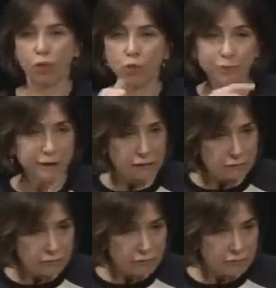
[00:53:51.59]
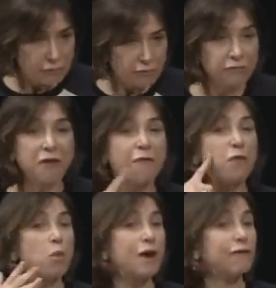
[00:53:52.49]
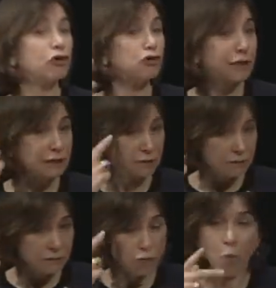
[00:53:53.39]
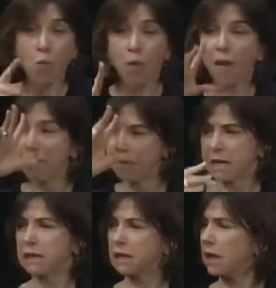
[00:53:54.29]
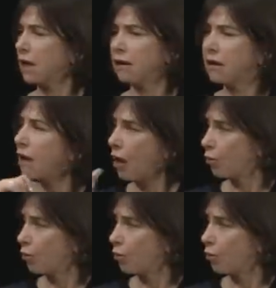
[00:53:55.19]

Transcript: I think oftentimes women tend to hurt each other for whatever reasons.